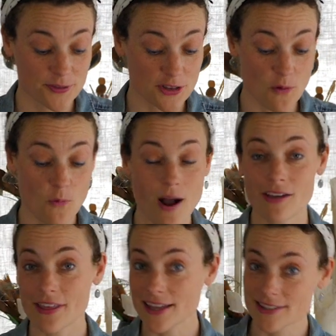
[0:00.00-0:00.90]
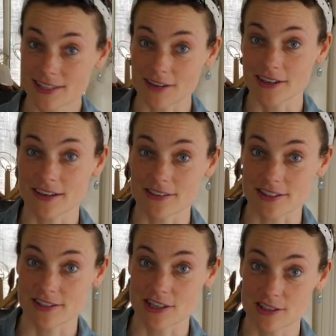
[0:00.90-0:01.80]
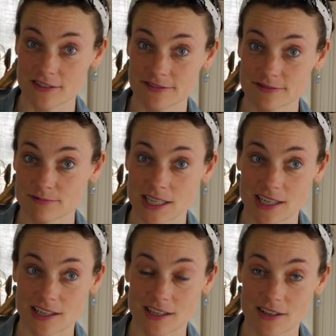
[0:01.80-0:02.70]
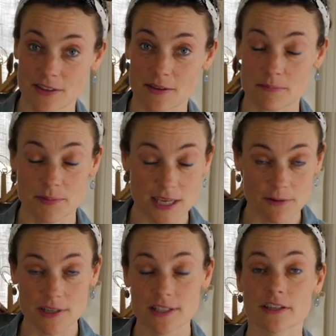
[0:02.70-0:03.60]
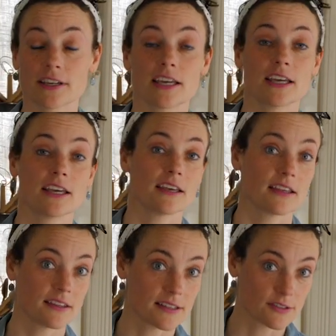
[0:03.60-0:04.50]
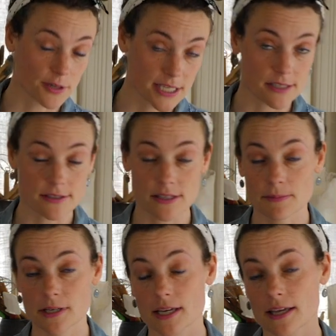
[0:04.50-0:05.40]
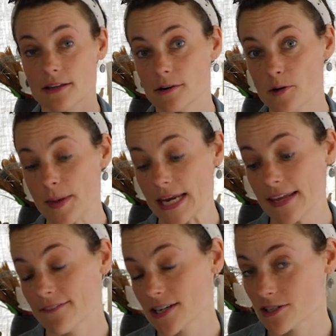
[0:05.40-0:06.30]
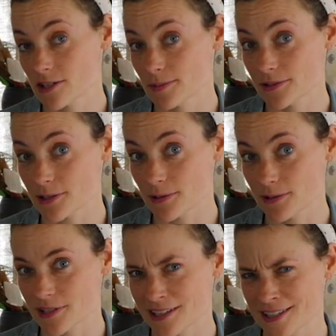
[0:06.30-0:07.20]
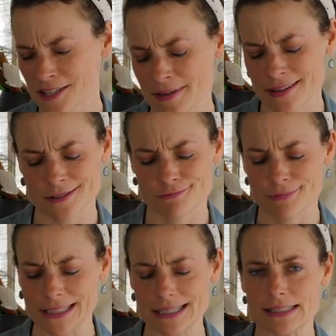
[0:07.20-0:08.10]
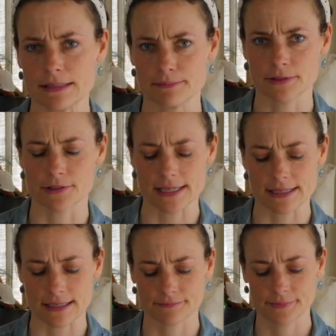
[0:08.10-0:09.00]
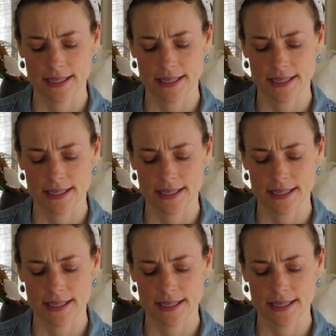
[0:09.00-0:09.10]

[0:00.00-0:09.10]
so while that's going on the stove, while the quinoa is cooking, the greens are simmering, and our remaining vegetables are roasting, let's make this really simple dressing.